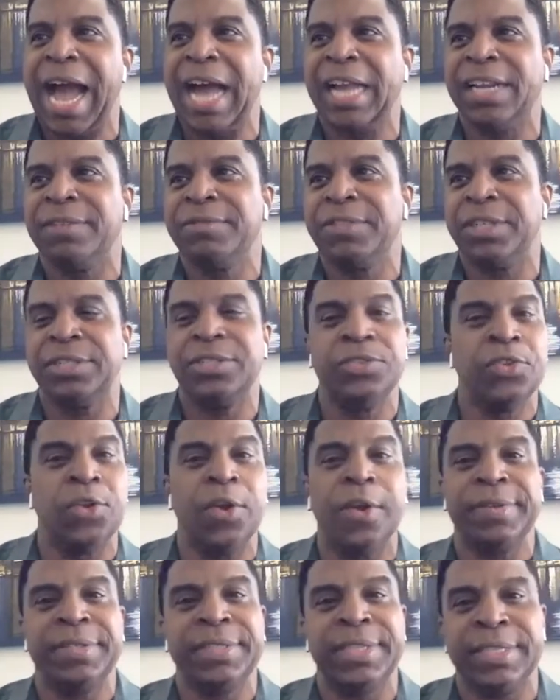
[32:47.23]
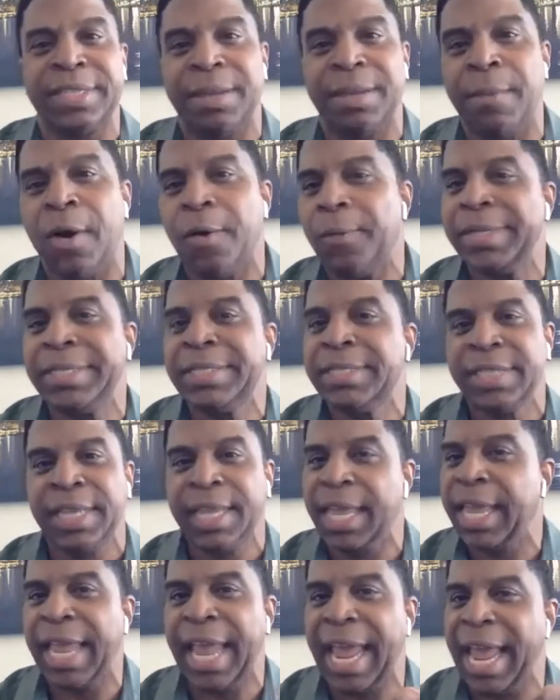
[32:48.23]
out of just nervousness. I'm always
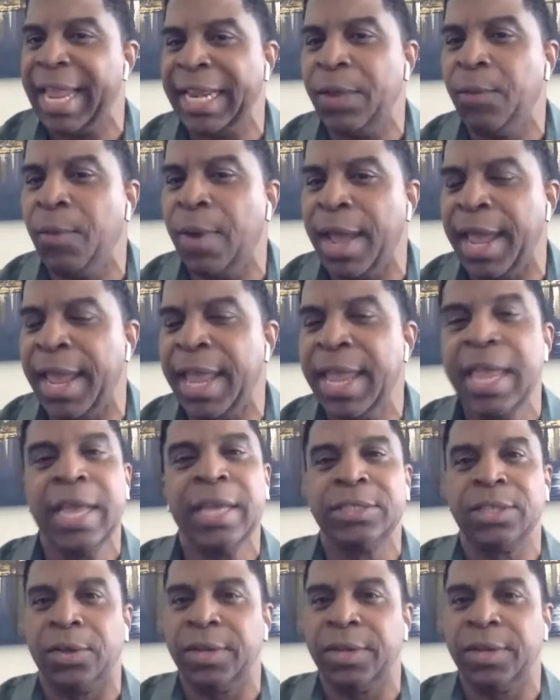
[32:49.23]
singing anyway.